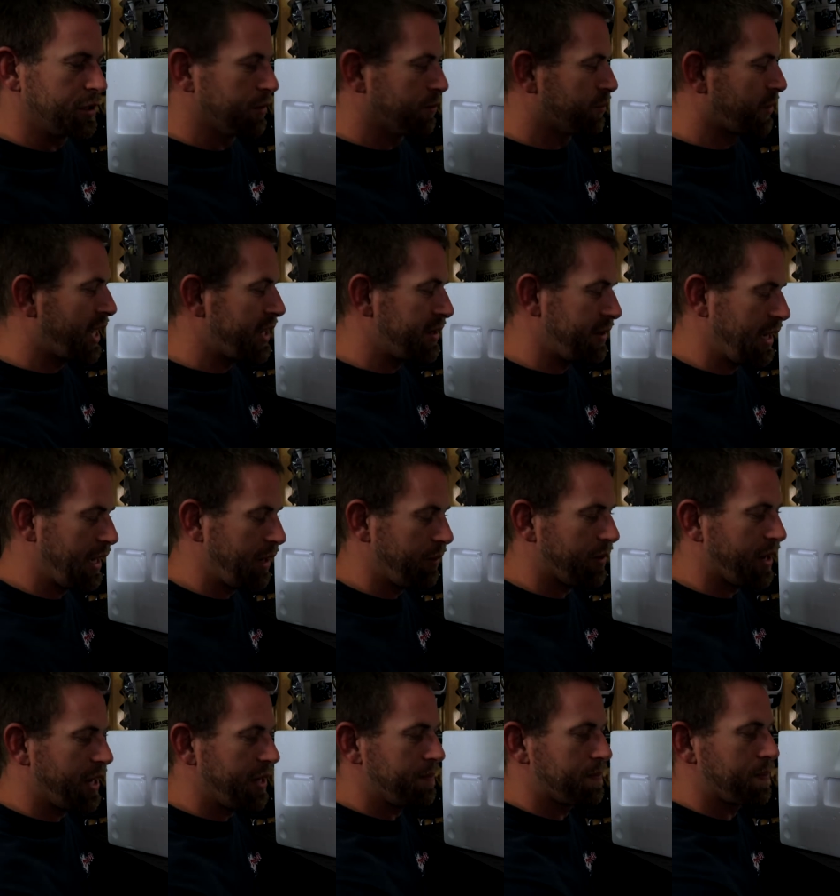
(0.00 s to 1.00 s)
But
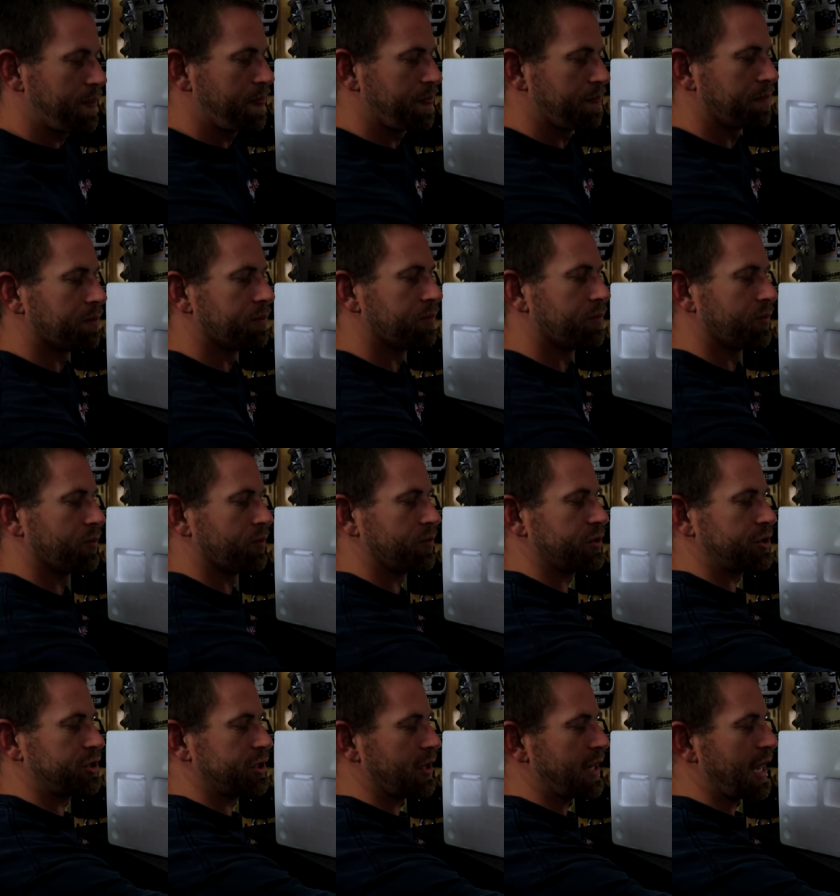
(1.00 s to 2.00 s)
anyway, we'll
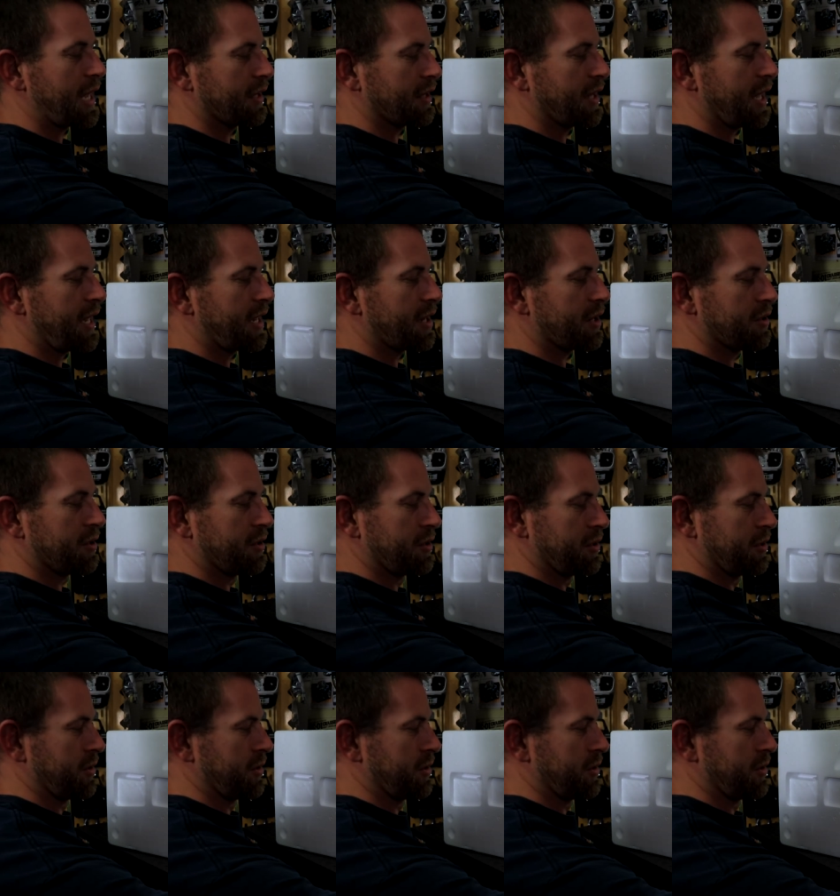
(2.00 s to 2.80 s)
show that later.